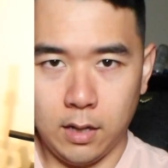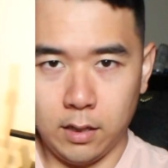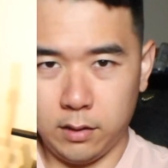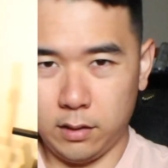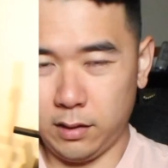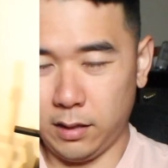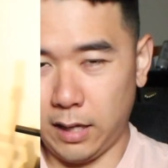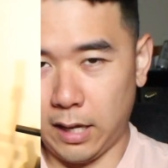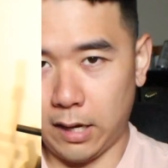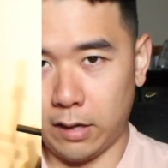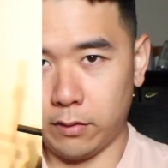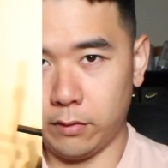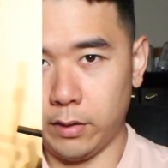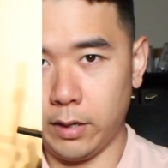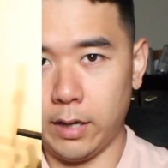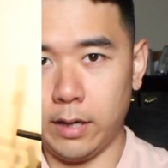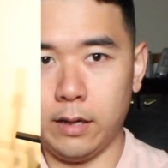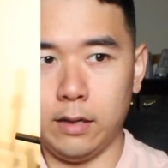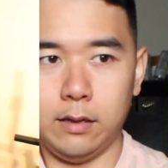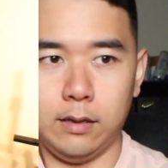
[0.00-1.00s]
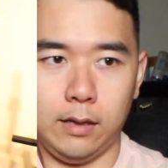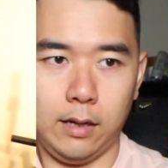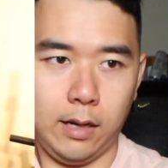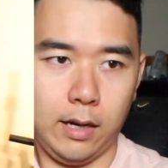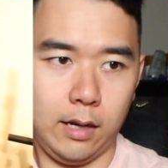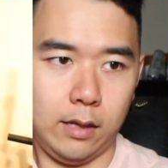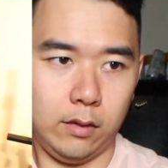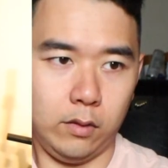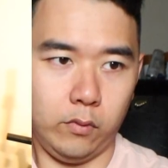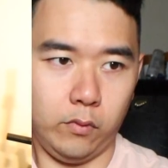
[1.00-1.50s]
the lateral head,
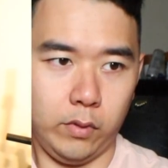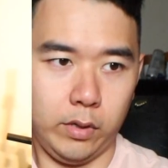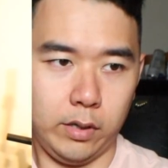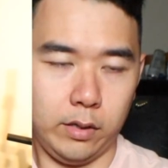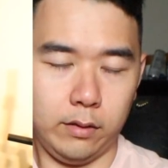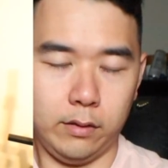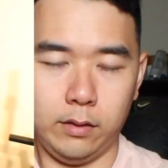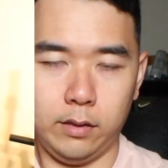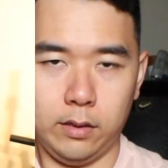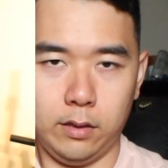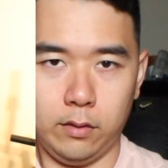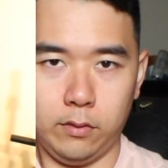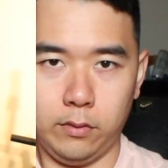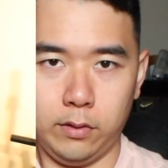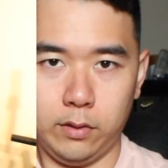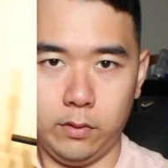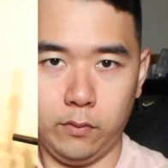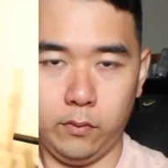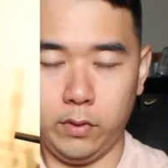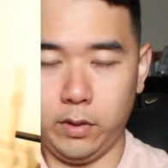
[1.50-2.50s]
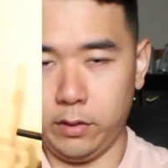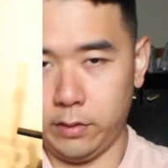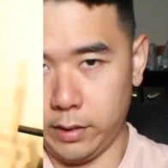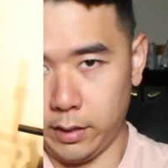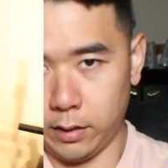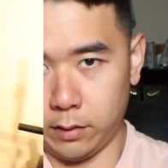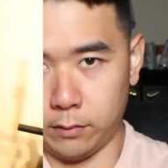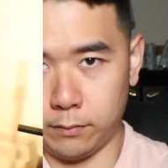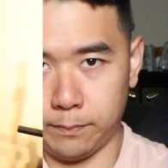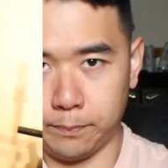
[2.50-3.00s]
and the rear
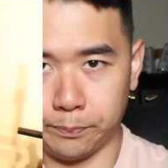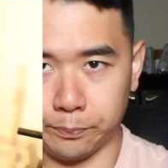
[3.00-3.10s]
delt.